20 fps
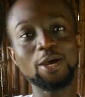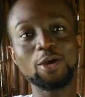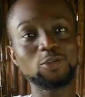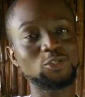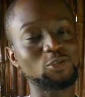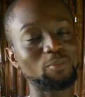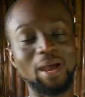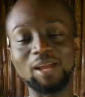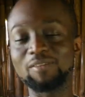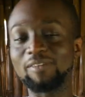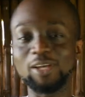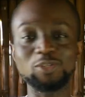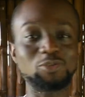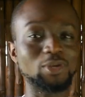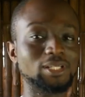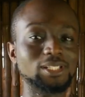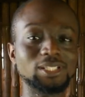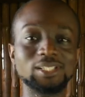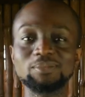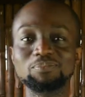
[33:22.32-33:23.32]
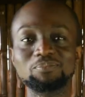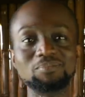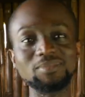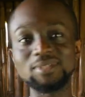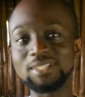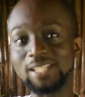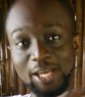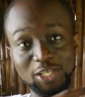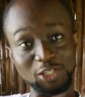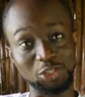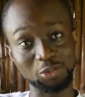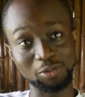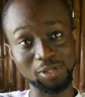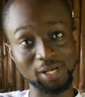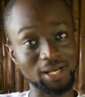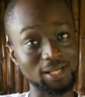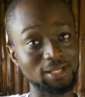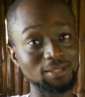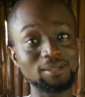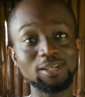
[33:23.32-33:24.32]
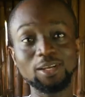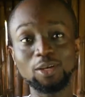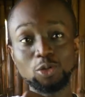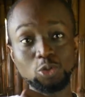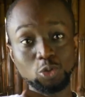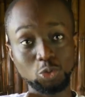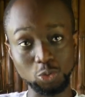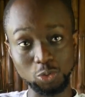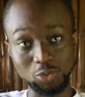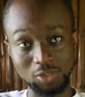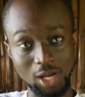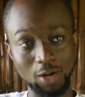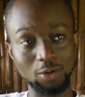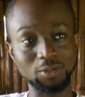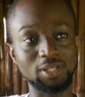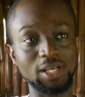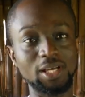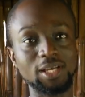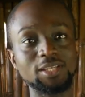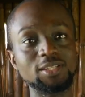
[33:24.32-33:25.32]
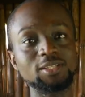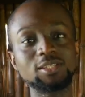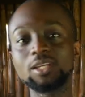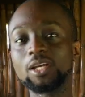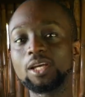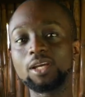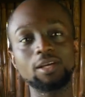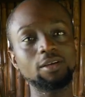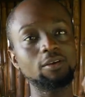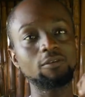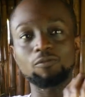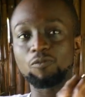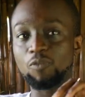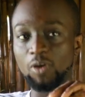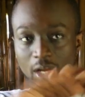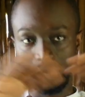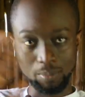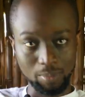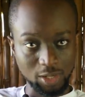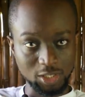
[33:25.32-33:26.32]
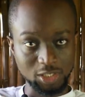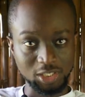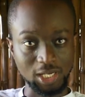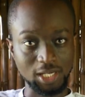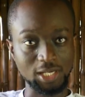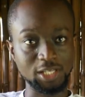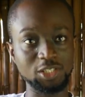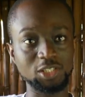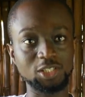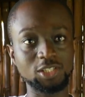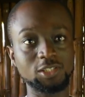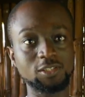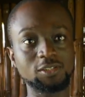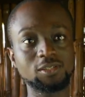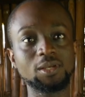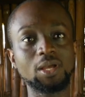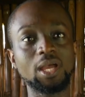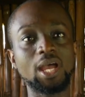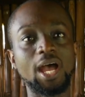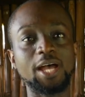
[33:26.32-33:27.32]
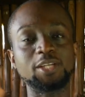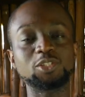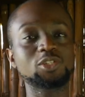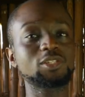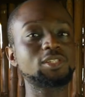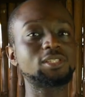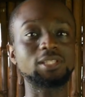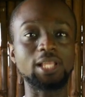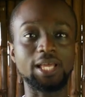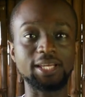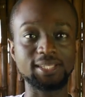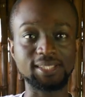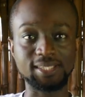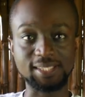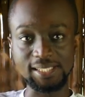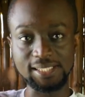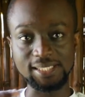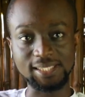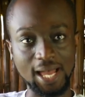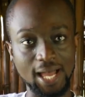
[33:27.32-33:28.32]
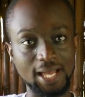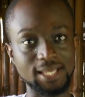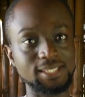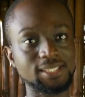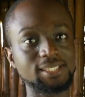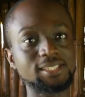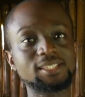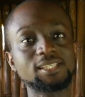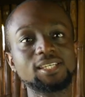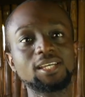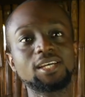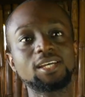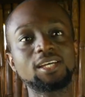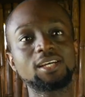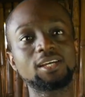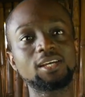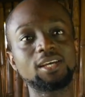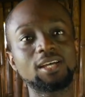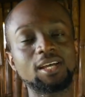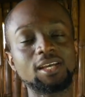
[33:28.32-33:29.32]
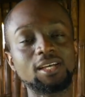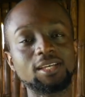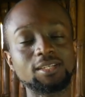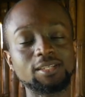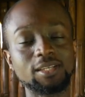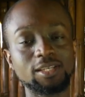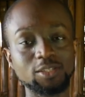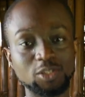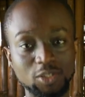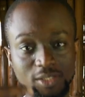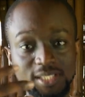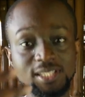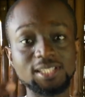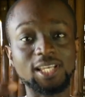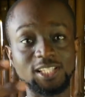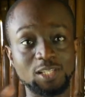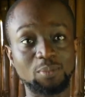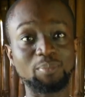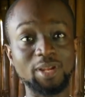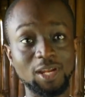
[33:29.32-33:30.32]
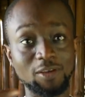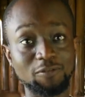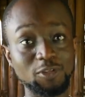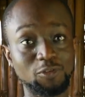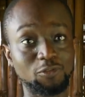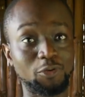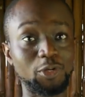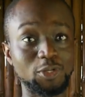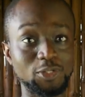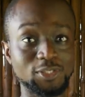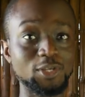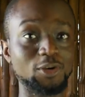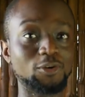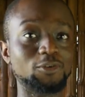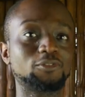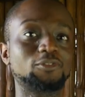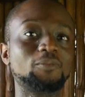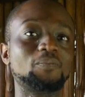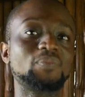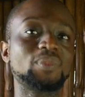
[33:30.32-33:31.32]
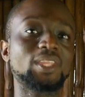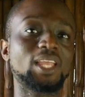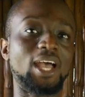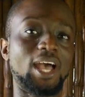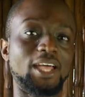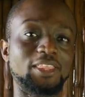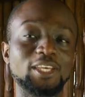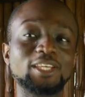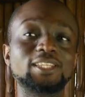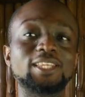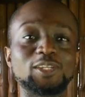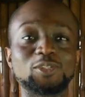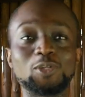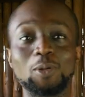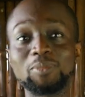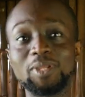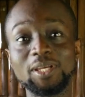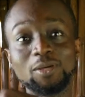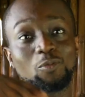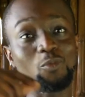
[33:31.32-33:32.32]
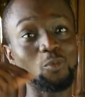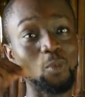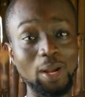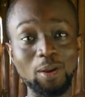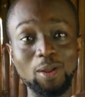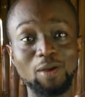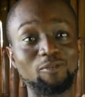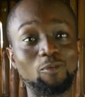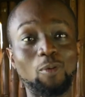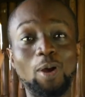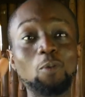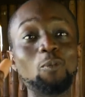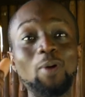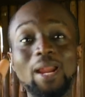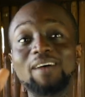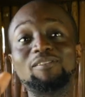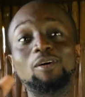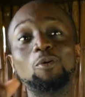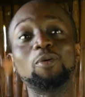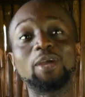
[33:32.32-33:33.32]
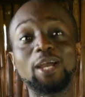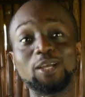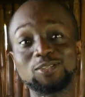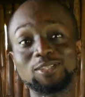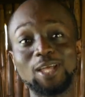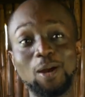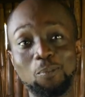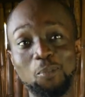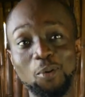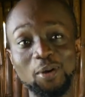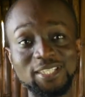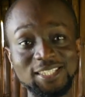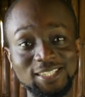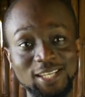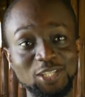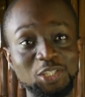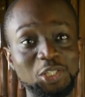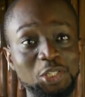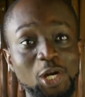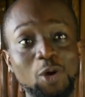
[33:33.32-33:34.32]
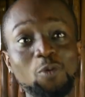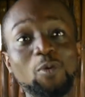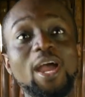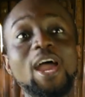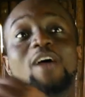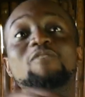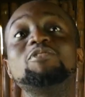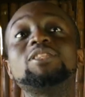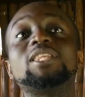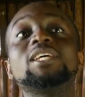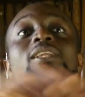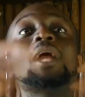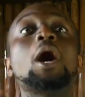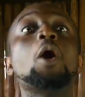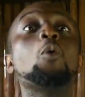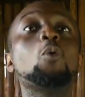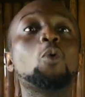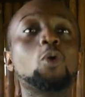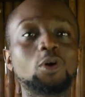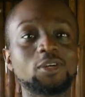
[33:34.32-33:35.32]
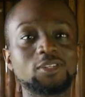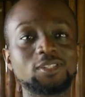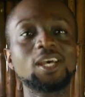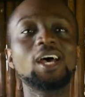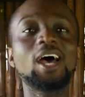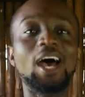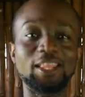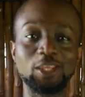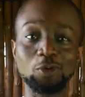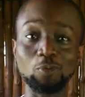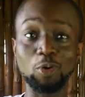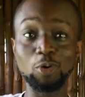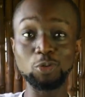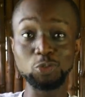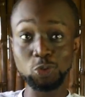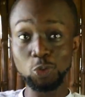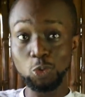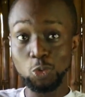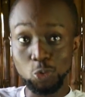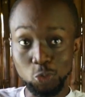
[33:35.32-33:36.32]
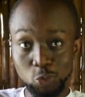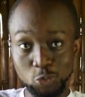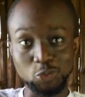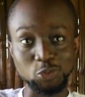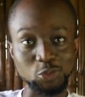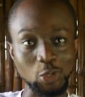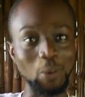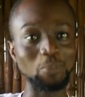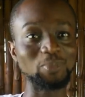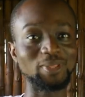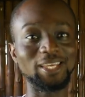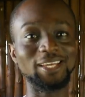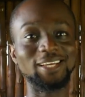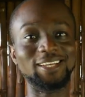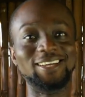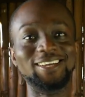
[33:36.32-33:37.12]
So my advice to any Nigerian youth out there is forget about the challenges and just see it as a benefit for yourself. I think there's something, whenever we get to that point in Nigeria where everything now works, I think we're going to lose something.